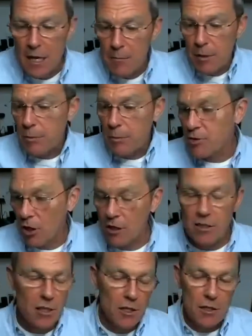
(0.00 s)
People started
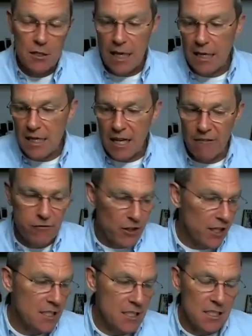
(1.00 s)
to get
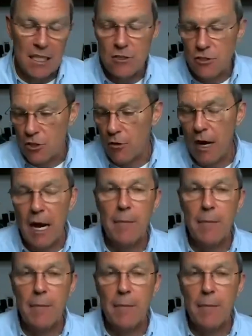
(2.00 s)
Netflix and Instagram